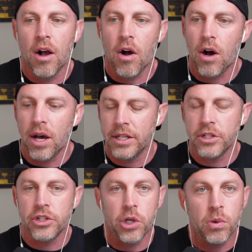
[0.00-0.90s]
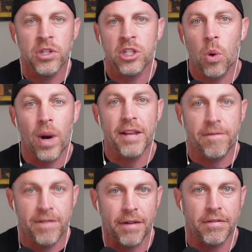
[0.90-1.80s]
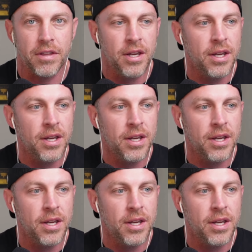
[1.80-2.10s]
on june 25th